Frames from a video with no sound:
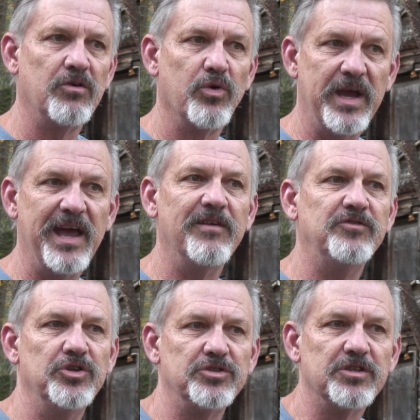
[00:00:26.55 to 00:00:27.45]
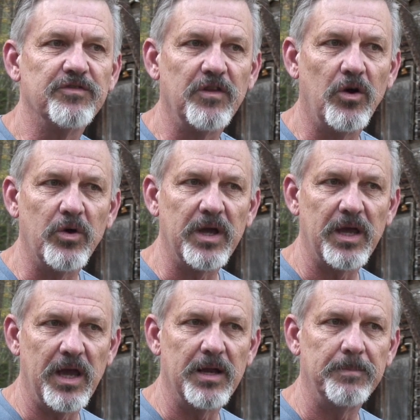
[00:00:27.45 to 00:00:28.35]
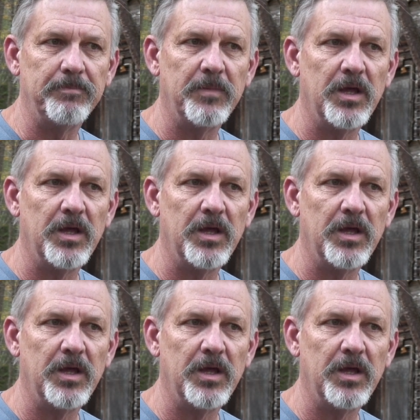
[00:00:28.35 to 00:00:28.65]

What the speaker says: creative juices flowing again.